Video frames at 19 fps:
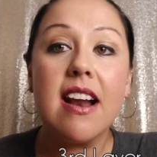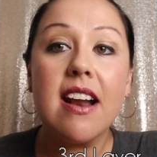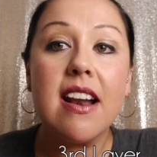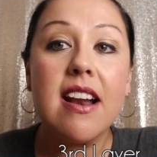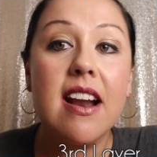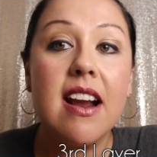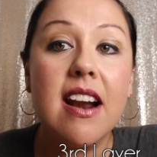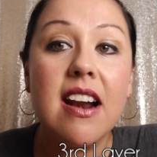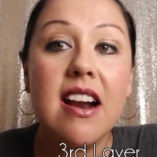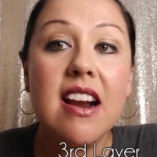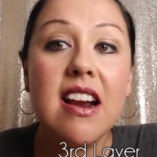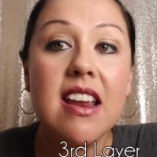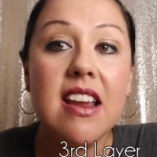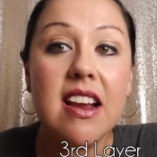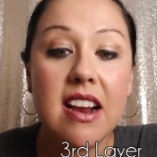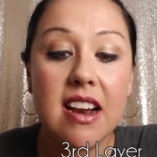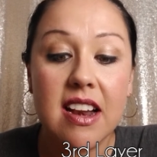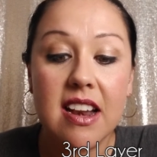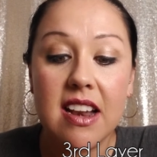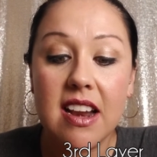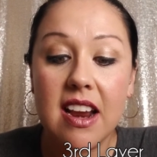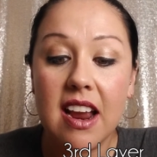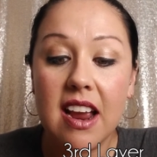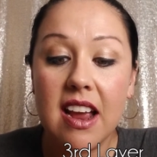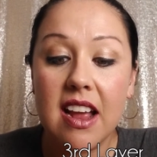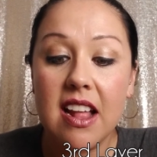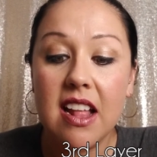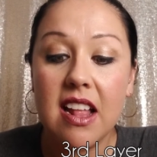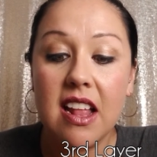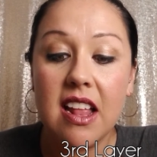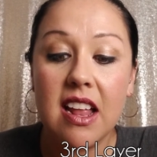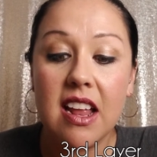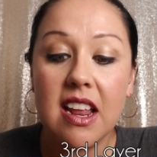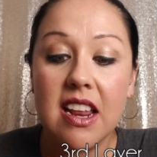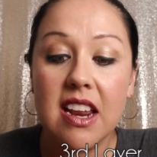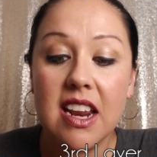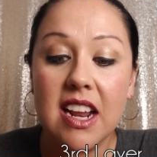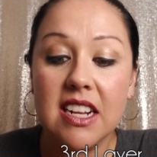I don't know if you can tell,
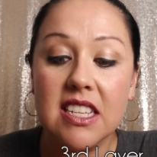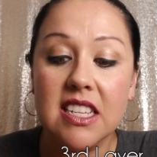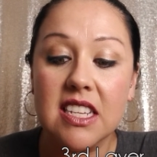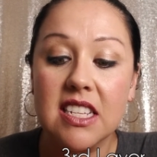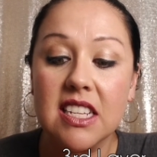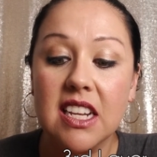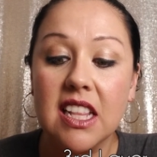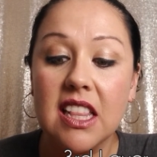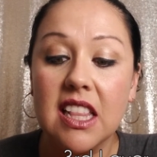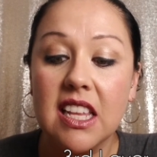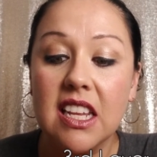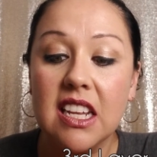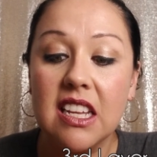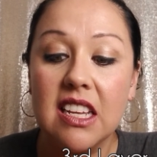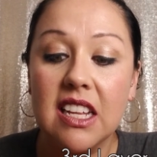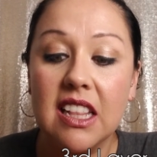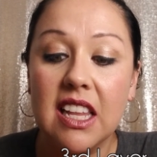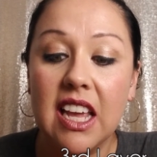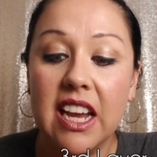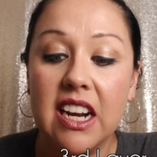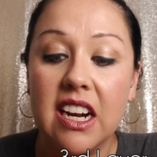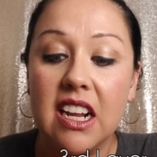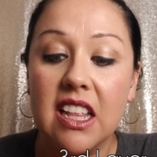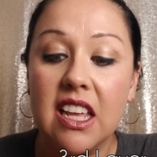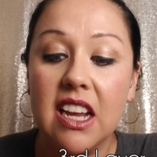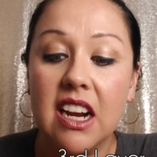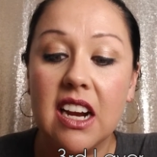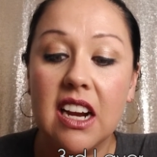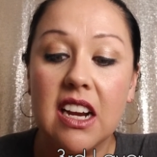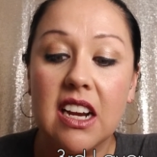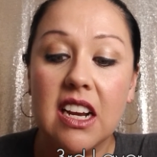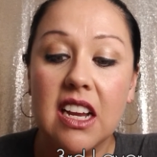that's just a little bit lighter there.